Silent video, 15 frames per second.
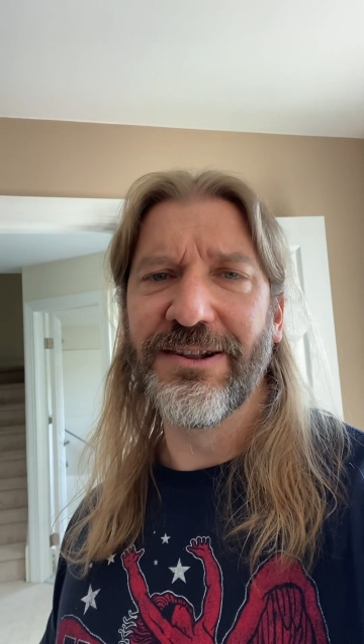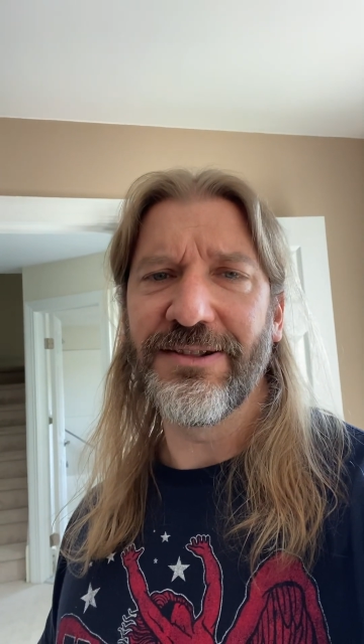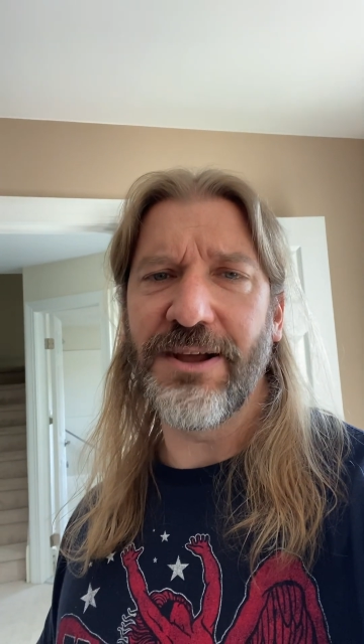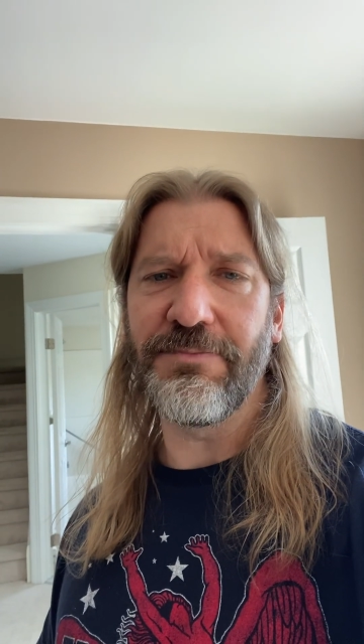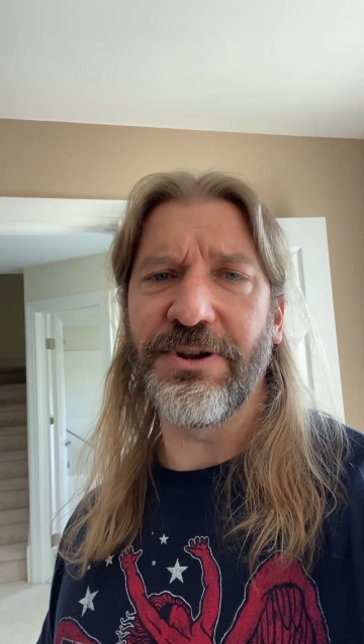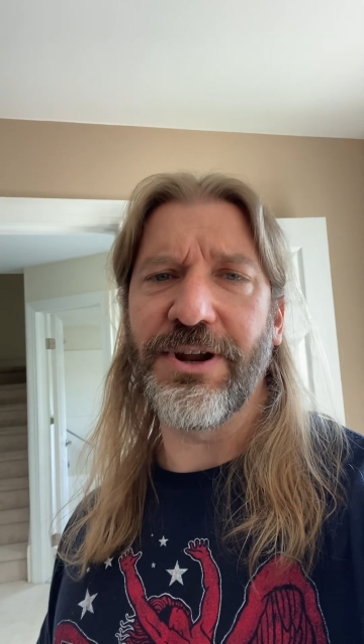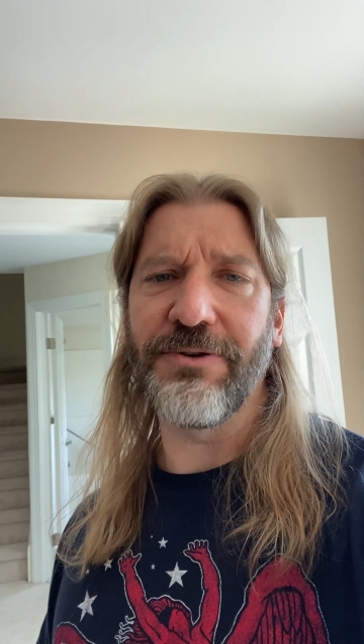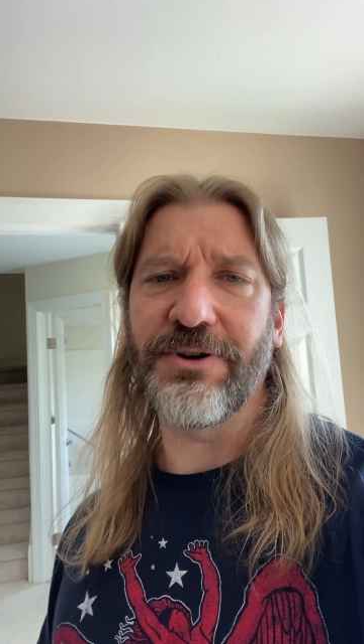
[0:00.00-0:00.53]

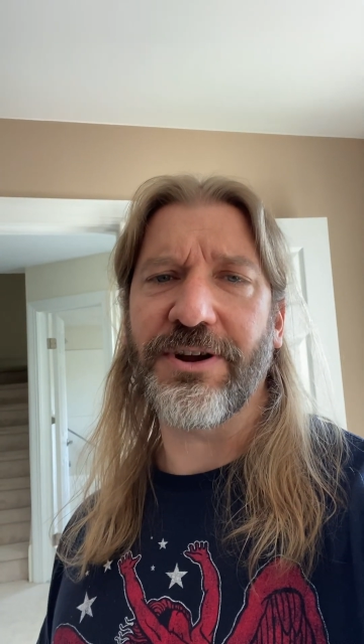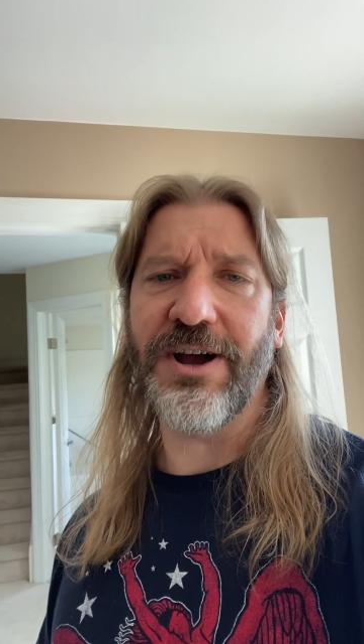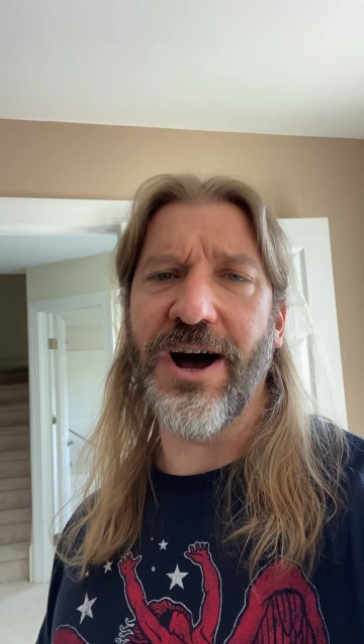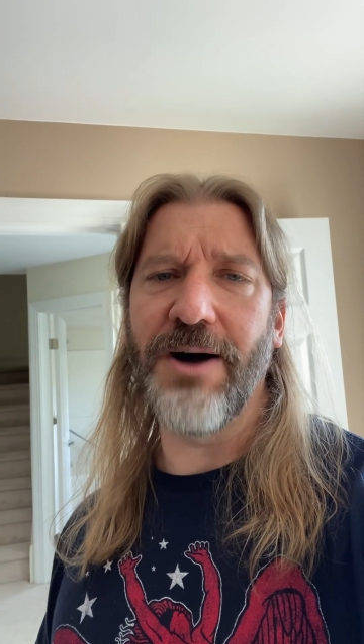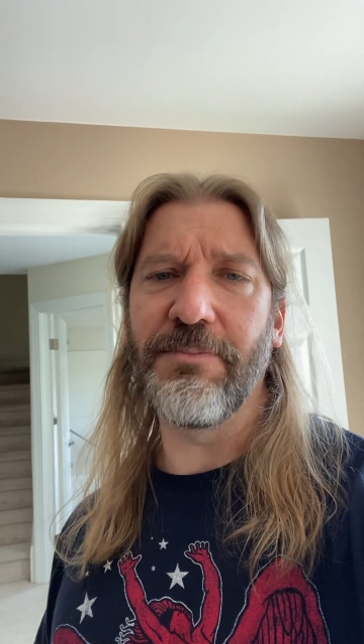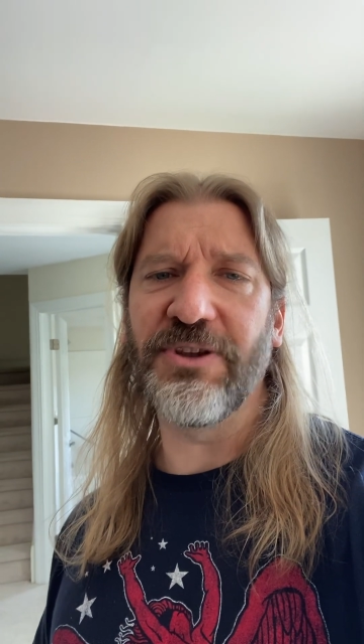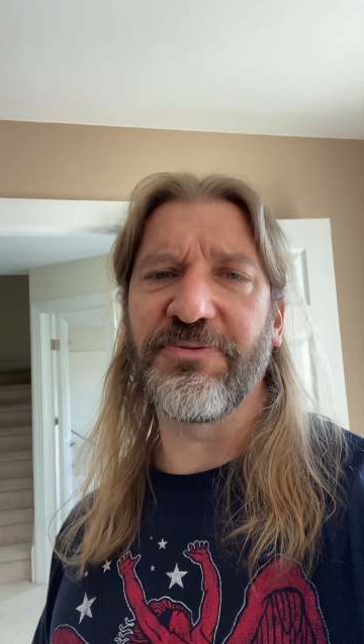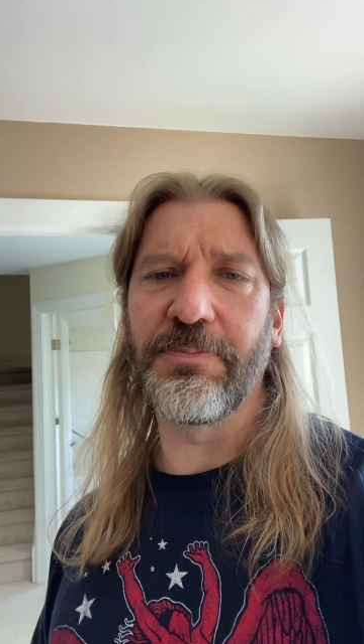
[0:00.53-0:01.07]
Let me know in the
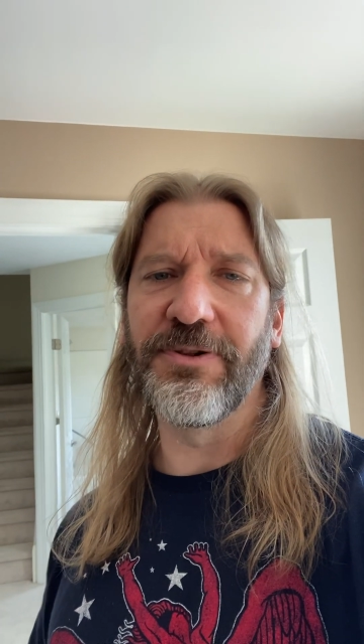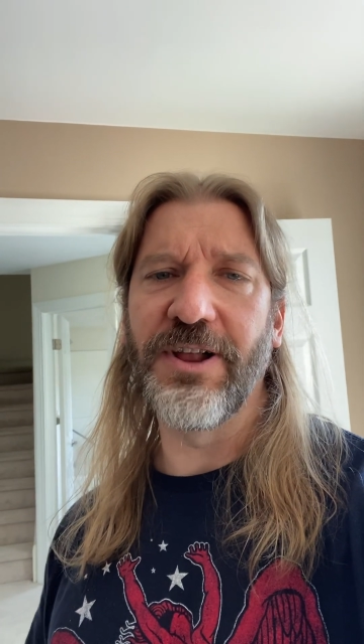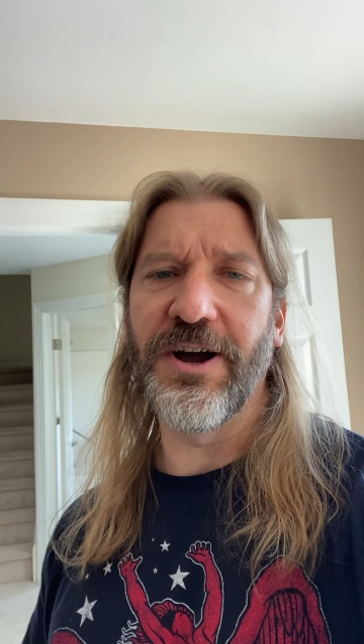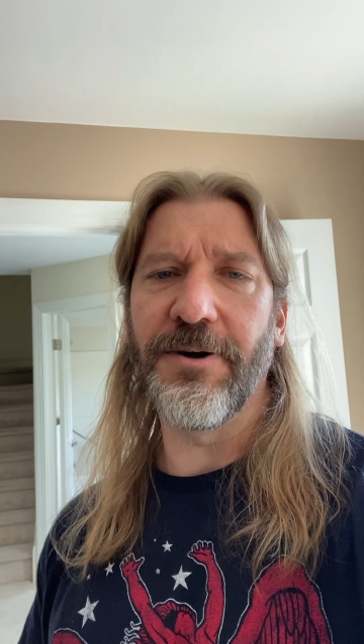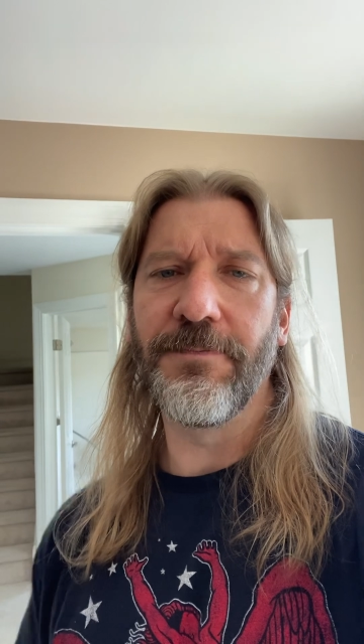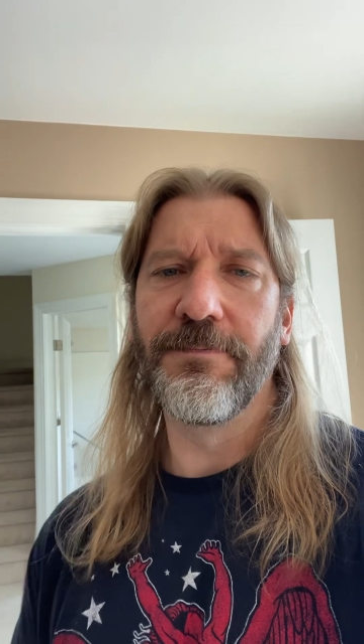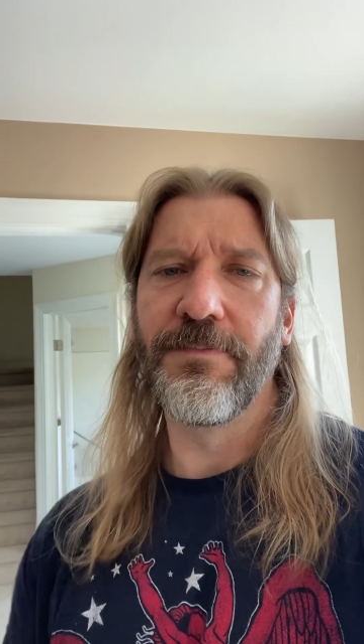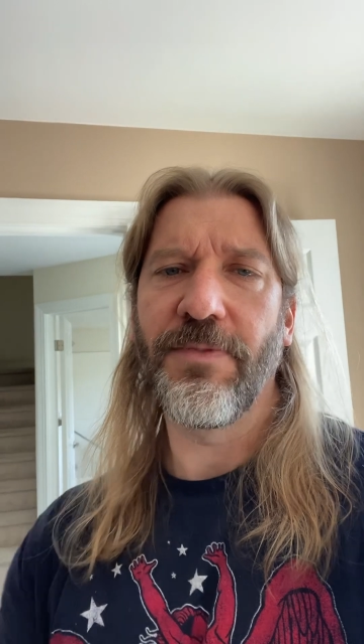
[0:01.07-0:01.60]
comments
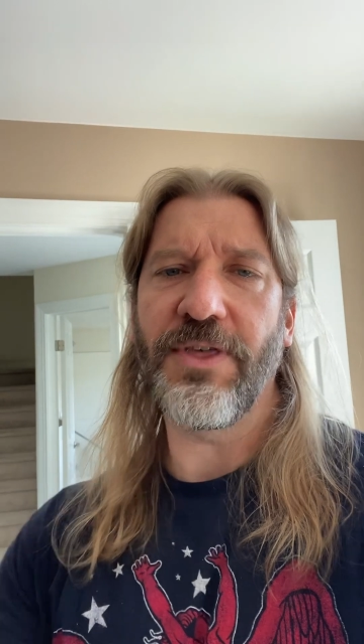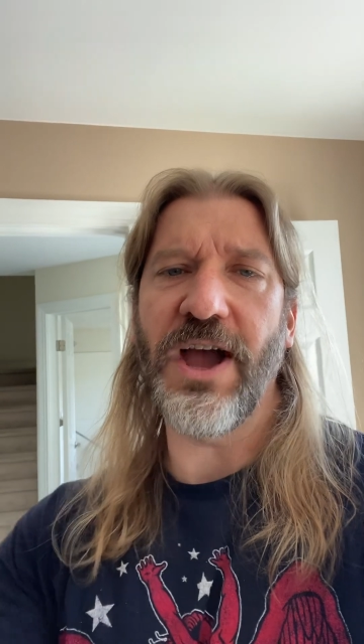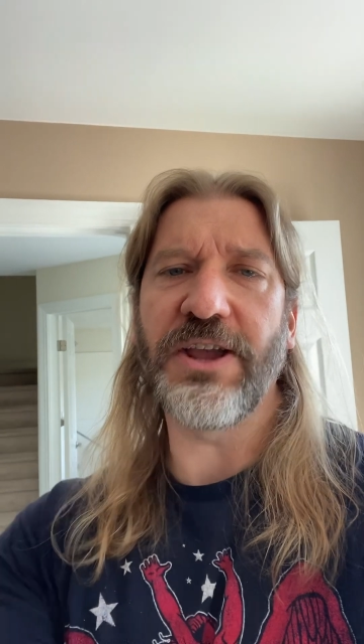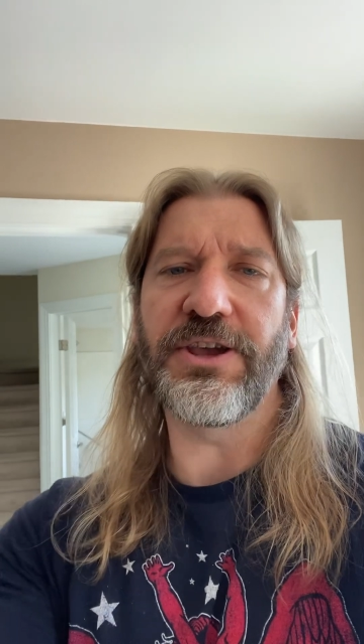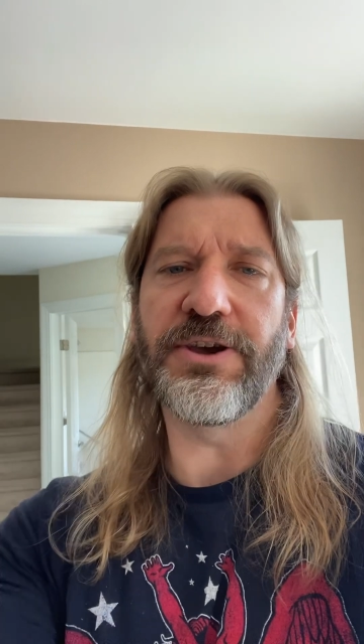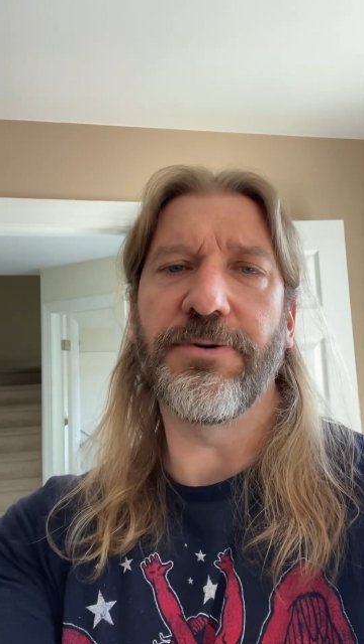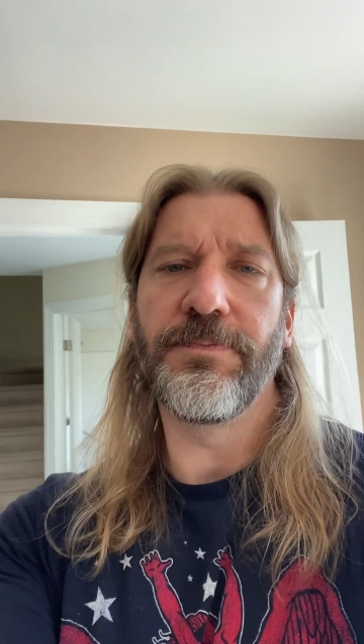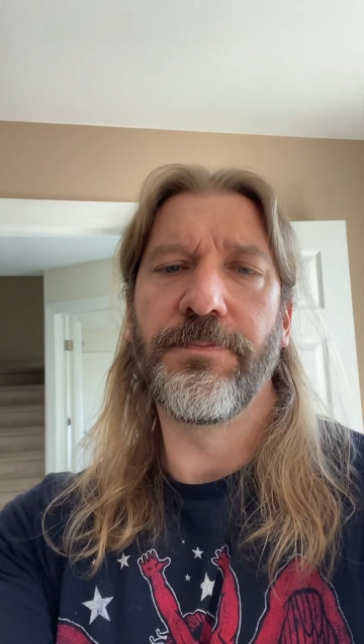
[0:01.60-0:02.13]
below.
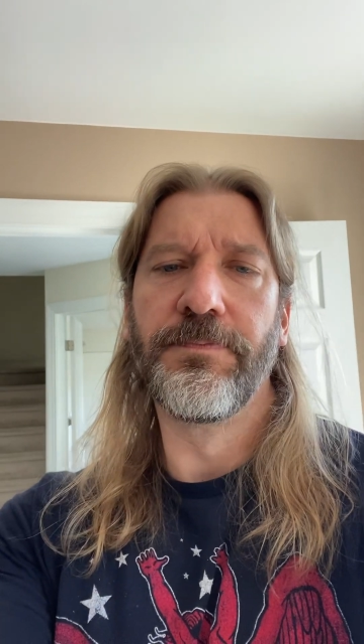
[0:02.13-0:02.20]
Thank you.